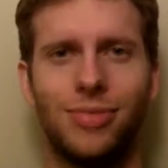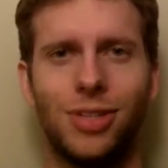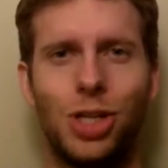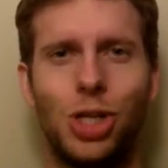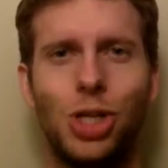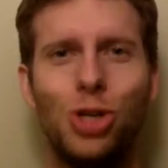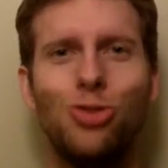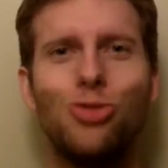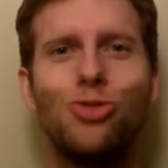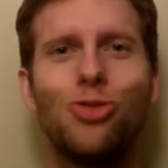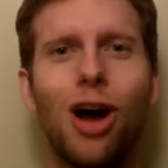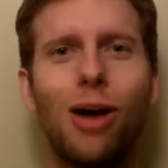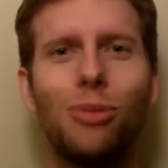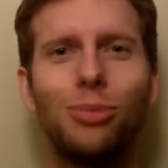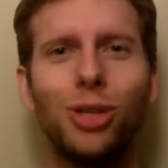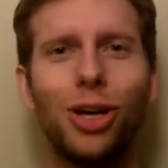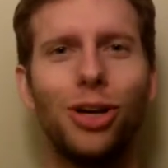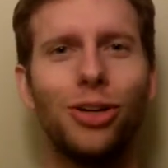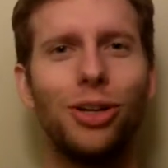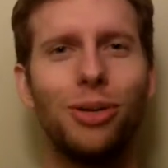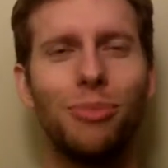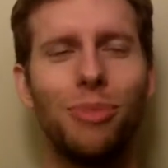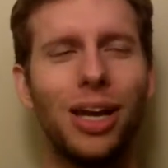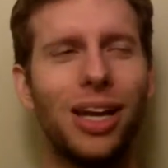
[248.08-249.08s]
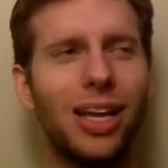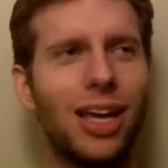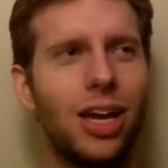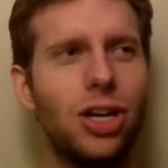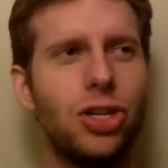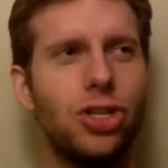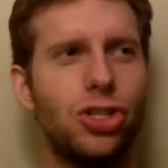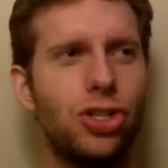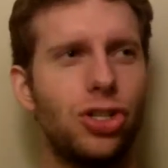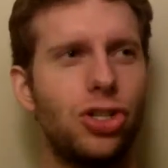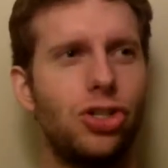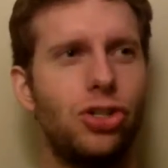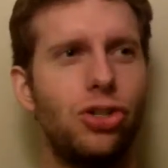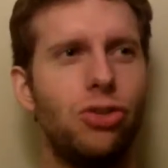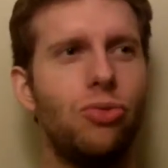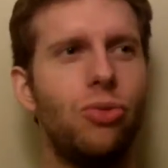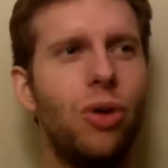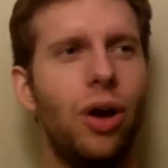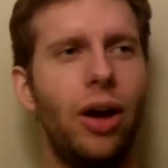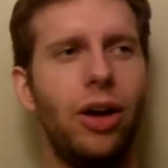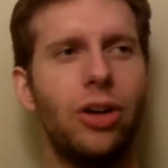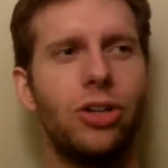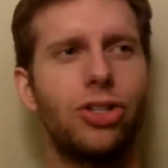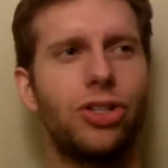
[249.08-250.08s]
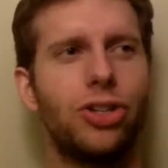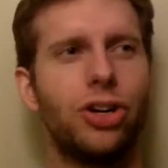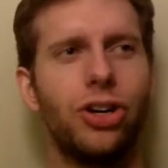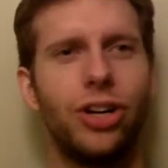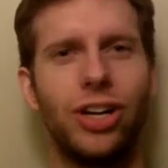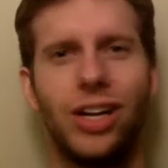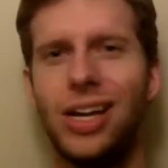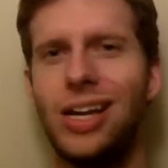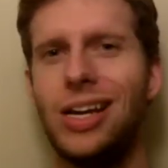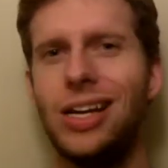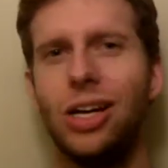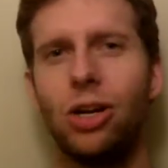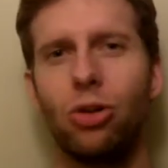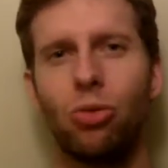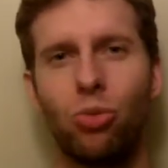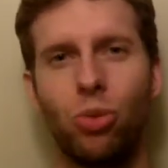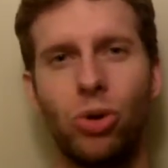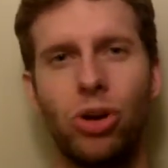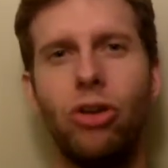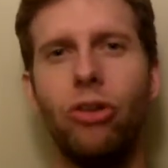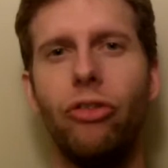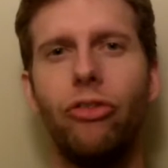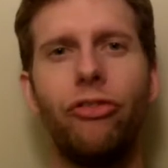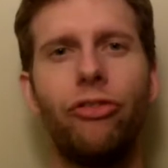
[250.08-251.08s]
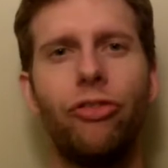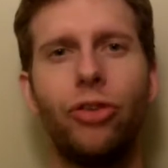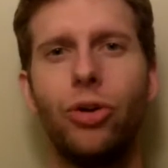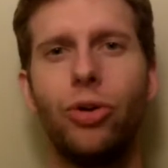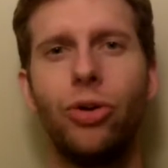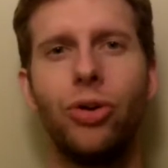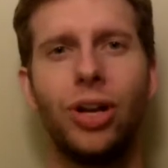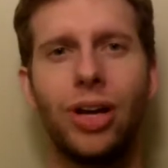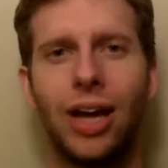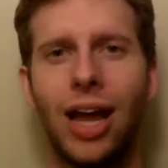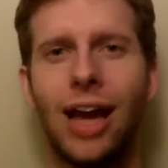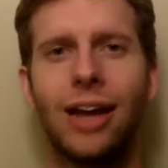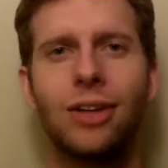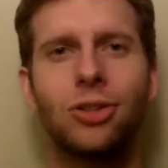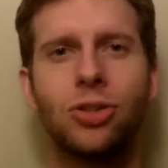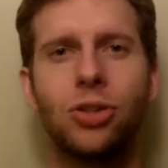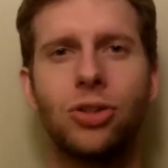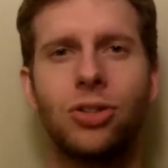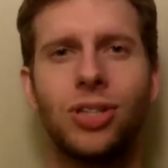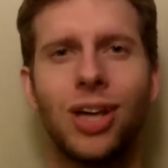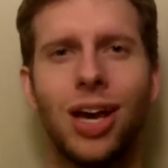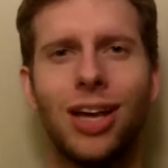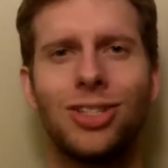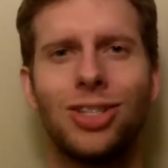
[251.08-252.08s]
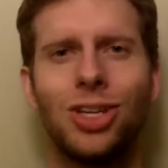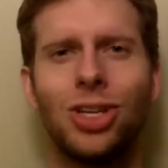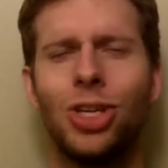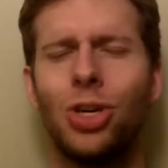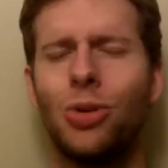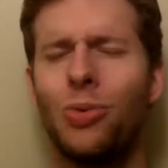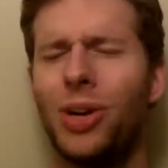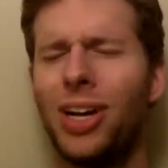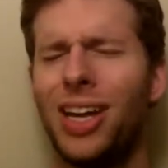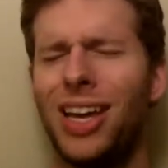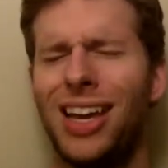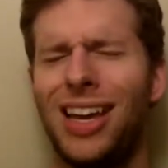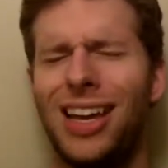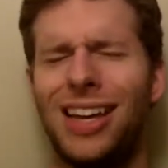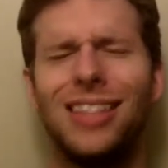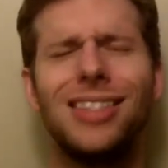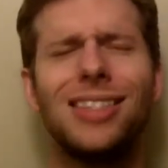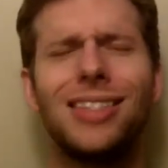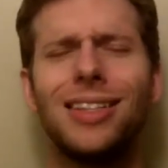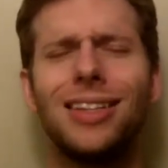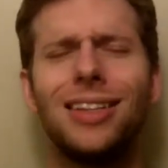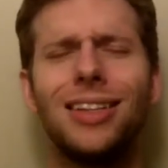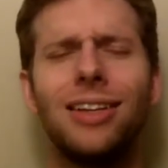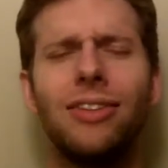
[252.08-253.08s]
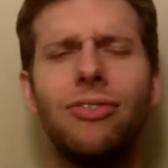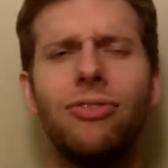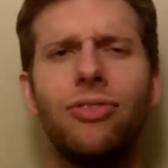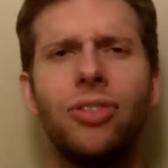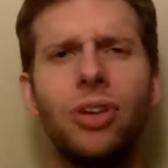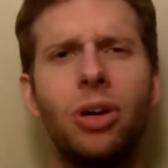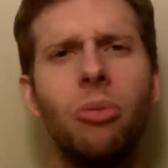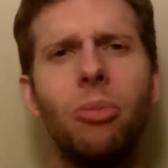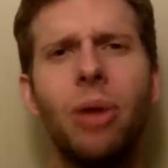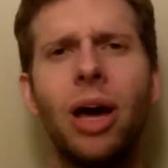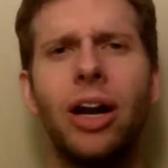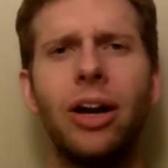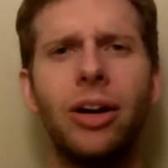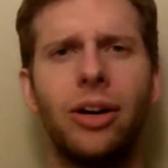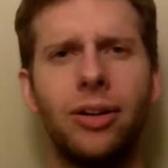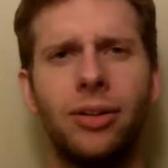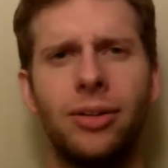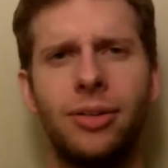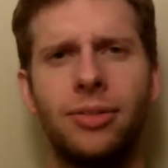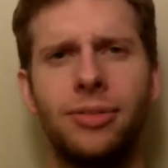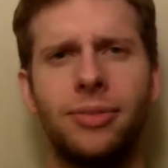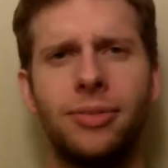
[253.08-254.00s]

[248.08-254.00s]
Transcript: You dropped all your medications and you started eating real food and exercising, you would instantly feel better.